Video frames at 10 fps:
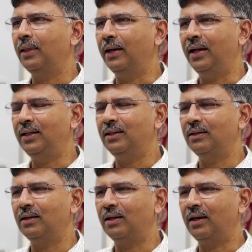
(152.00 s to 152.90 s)
And
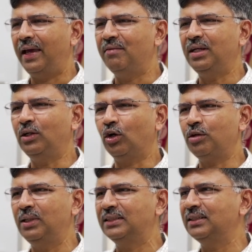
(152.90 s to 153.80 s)
having
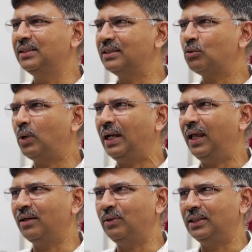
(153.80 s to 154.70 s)
documents in just one
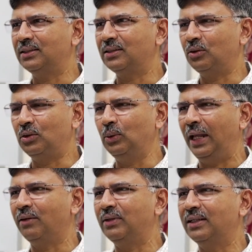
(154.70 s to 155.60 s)
language or two
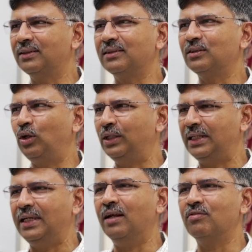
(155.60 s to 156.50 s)
languages is not
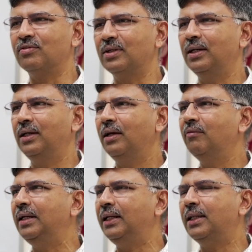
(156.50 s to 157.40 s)
enough.
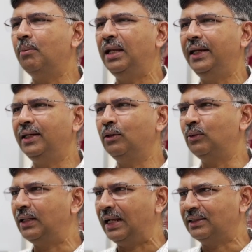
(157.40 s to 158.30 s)
We need the ability
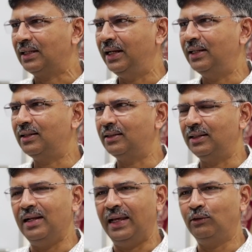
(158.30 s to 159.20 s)
to translate
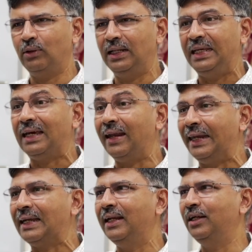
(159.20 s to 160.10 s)
naturally,
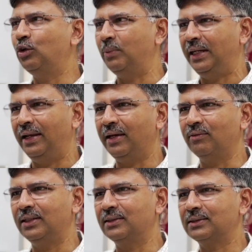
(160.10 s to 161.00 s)
correctly into many
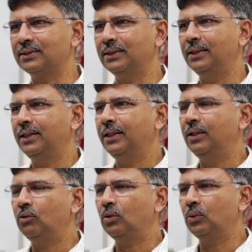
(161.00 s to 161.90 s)
languages.
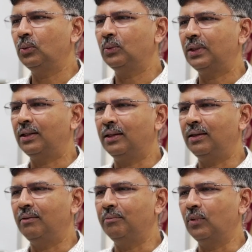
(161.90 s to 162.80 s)
So
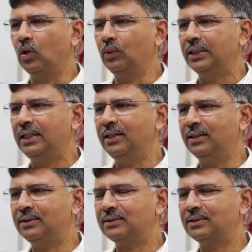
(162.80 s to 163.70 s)
over the
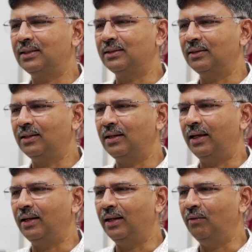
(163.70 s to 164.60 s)
years, the
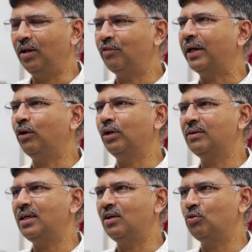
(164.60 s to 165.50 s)
level of
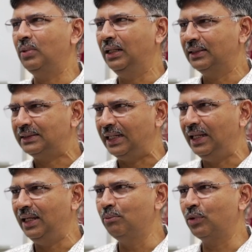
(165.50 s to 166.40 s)
accuracy has been
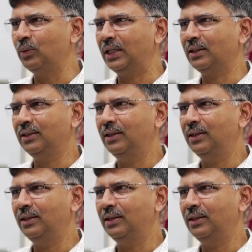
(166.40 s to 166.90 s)
steadily improving.